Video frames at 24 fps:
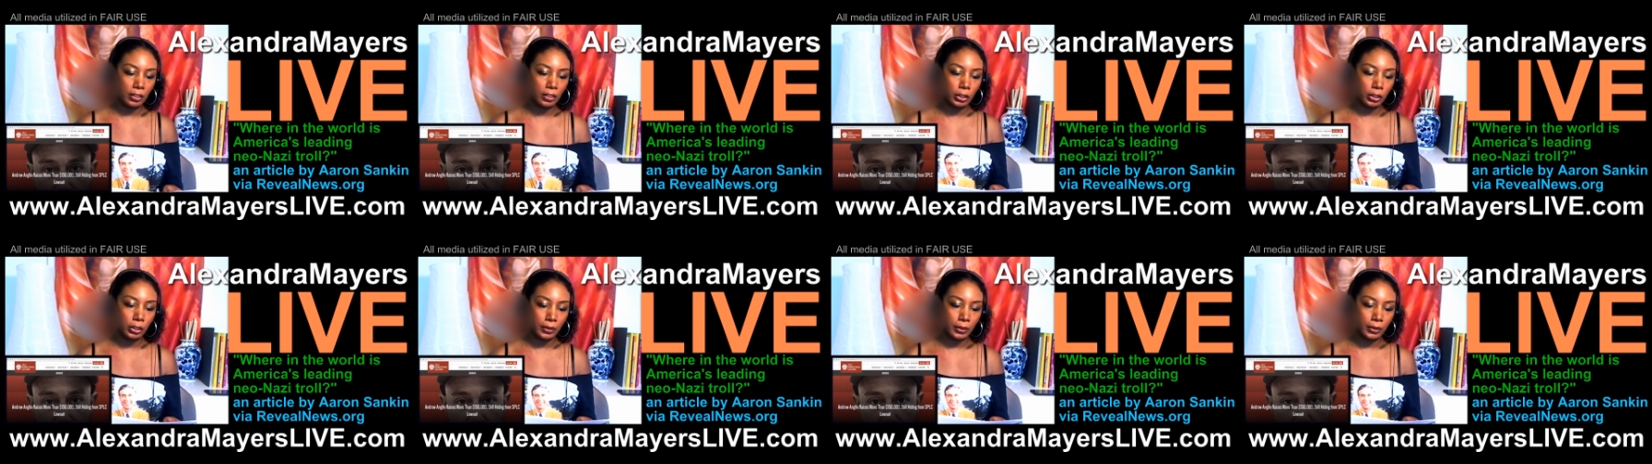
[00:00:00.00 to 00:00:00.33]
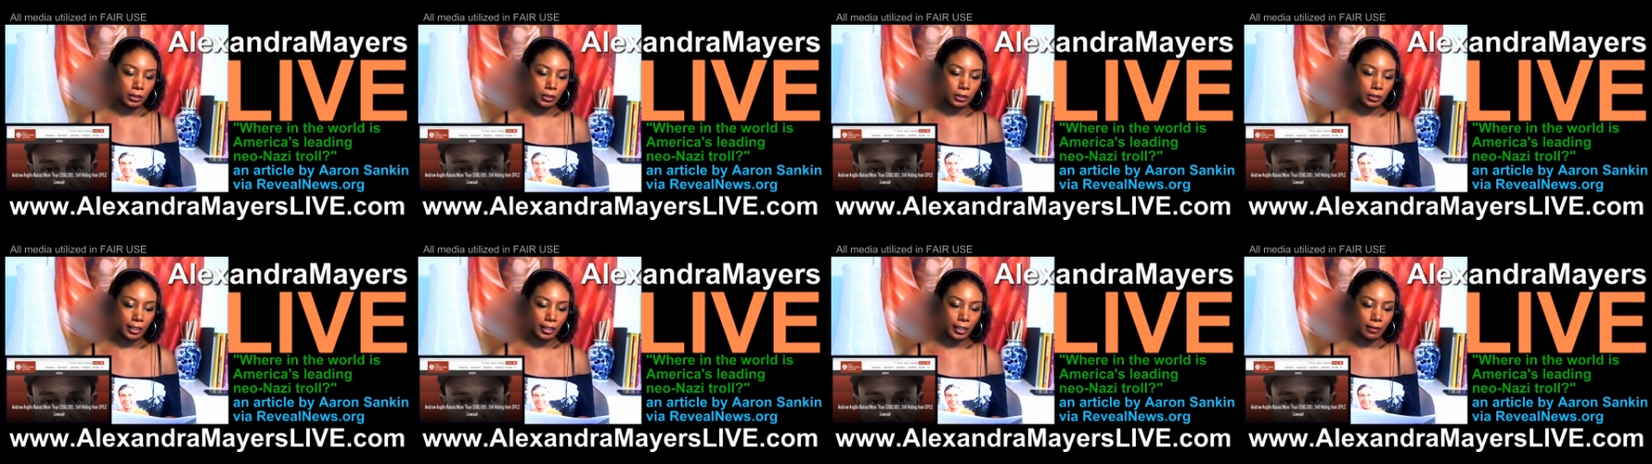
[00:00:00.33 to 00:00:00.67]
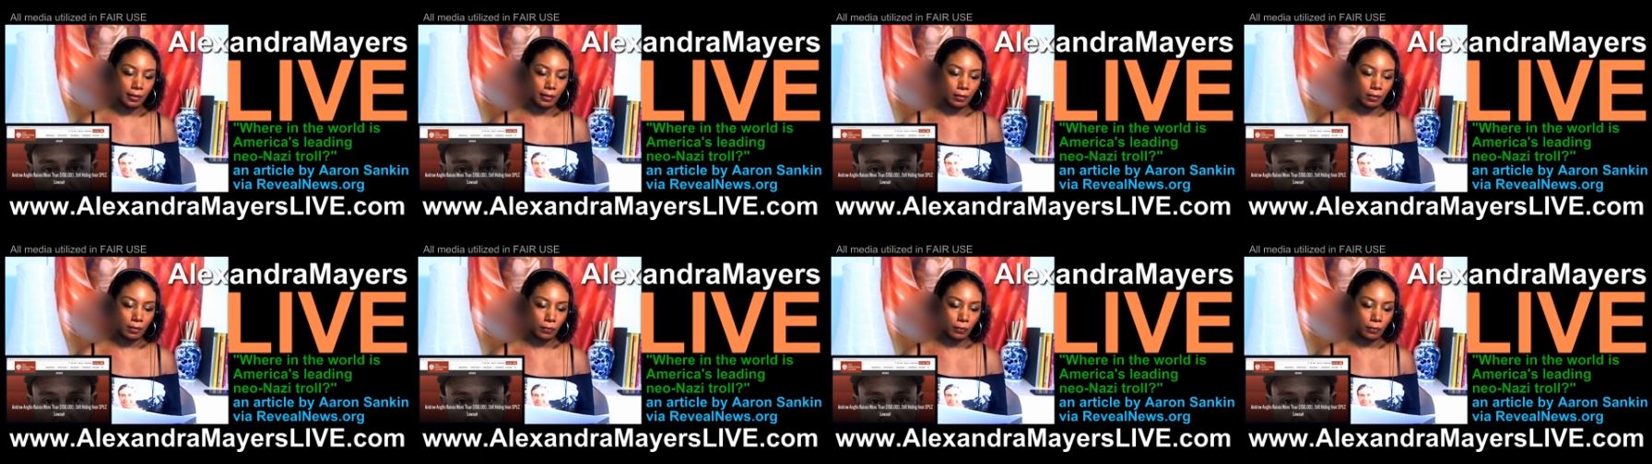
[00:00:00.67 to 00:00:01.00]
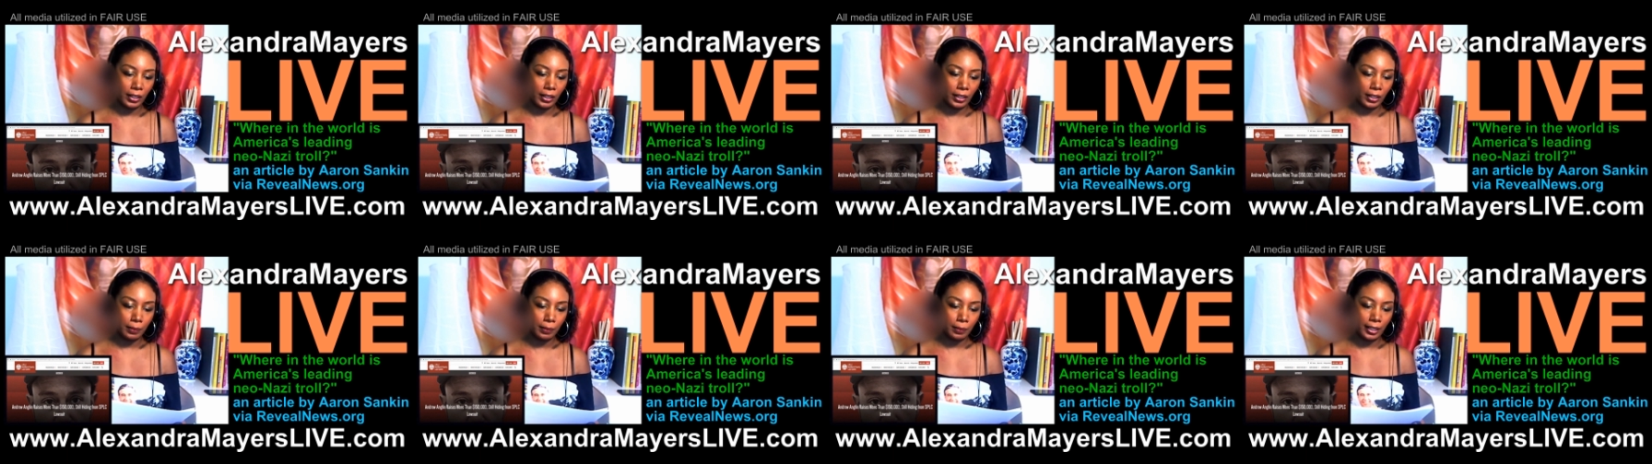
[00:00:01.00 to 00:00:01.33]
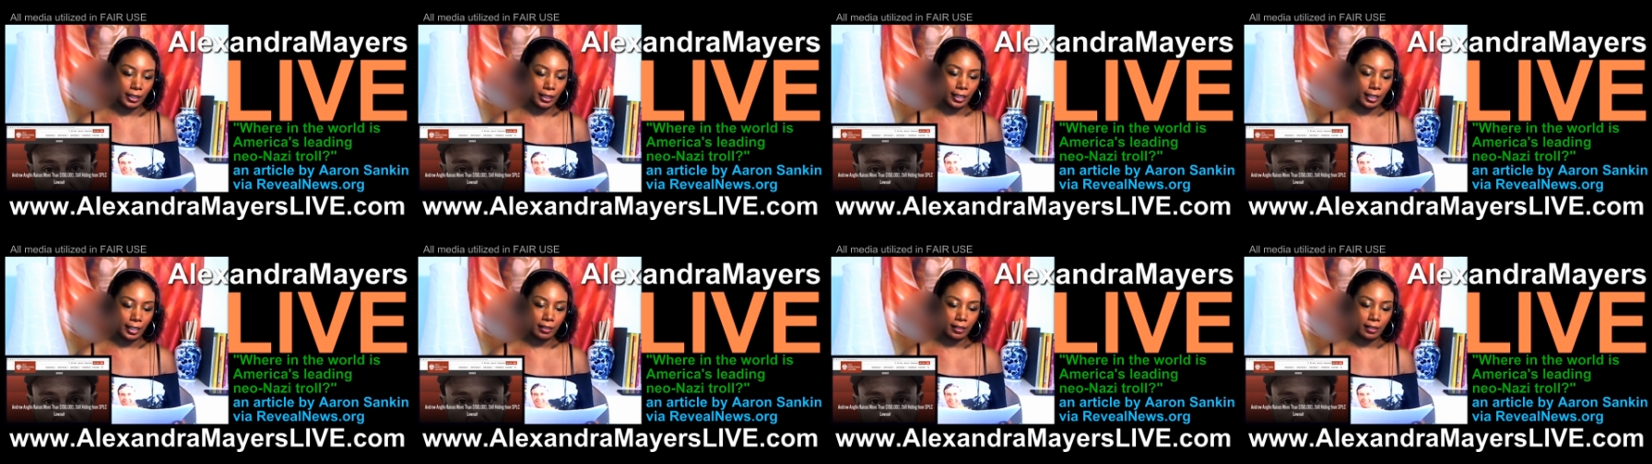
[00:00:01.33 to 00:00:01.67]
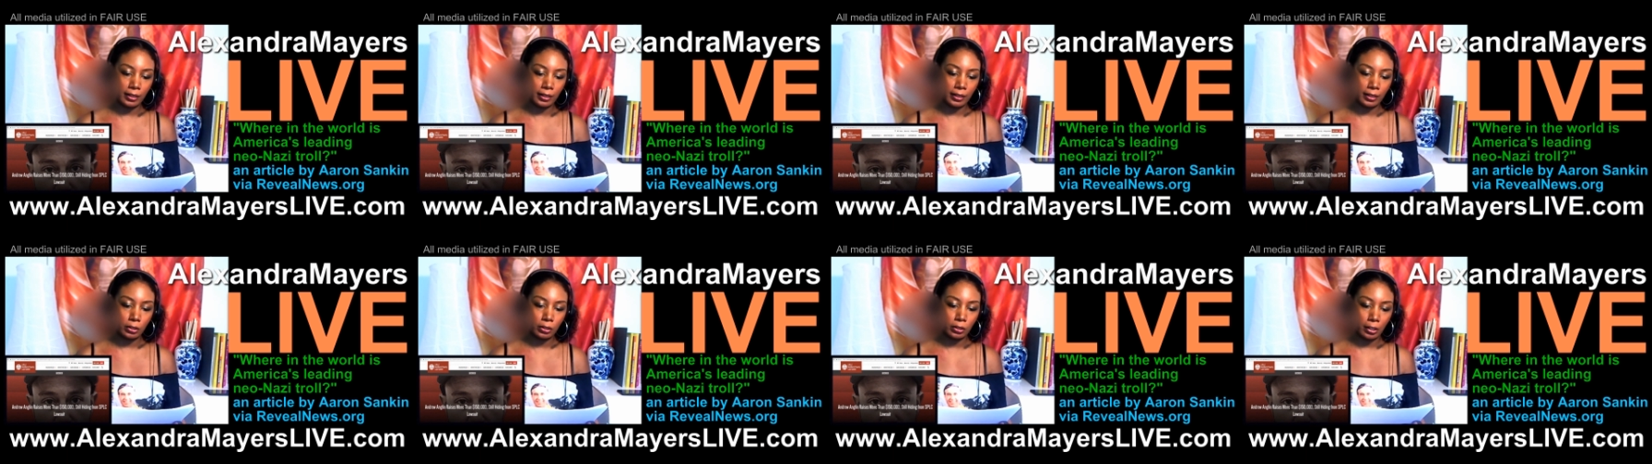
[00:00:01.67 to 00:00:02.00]
Jewish family
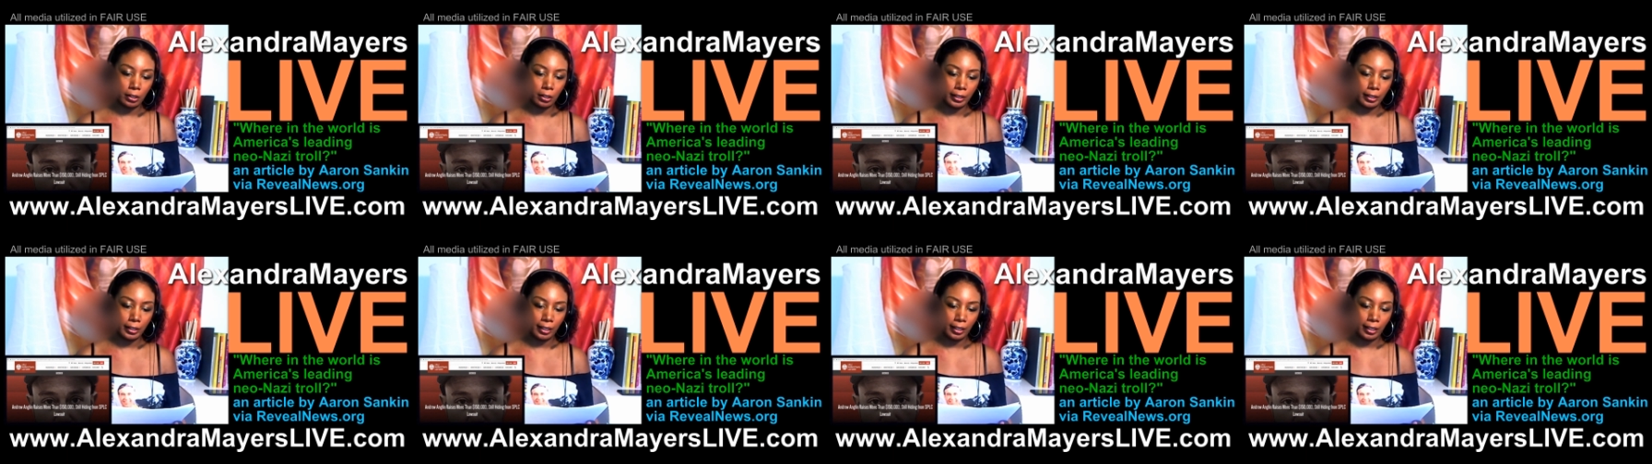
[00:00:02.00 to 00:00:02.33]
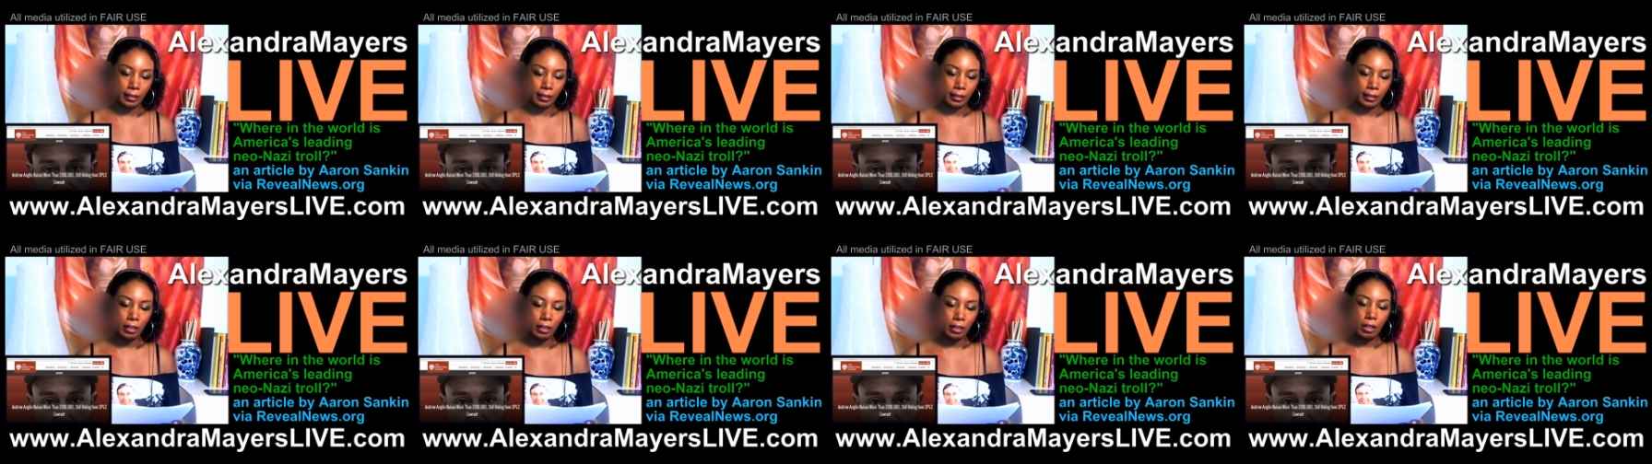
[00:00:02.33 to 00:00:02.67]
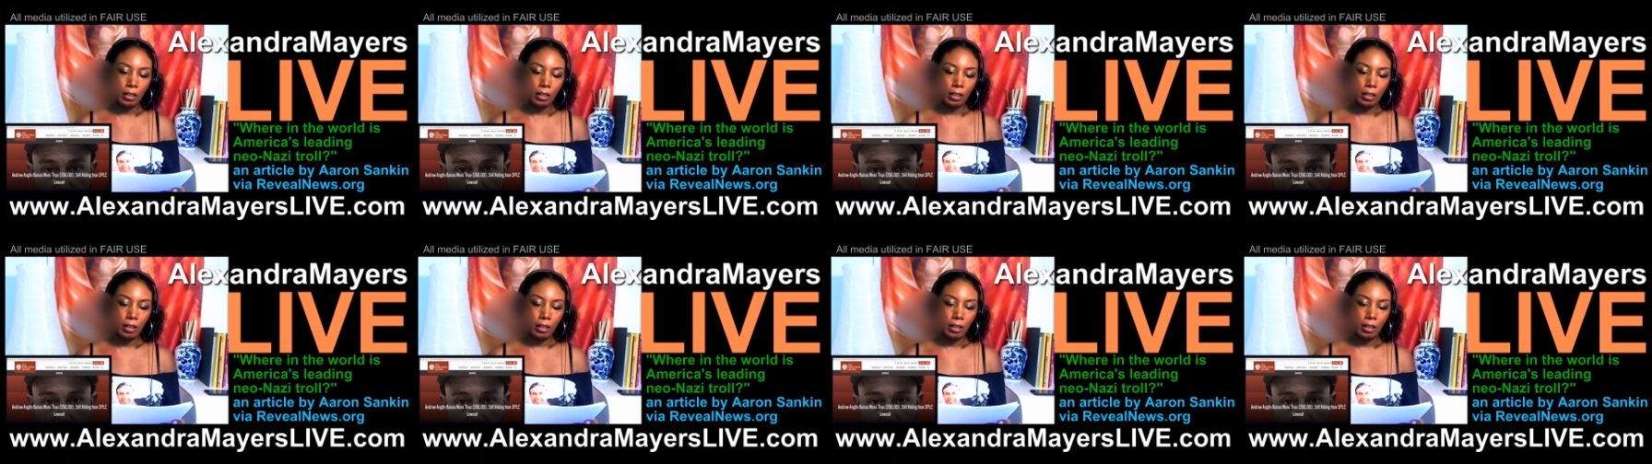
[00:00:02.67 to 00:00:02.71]
Anglin targeted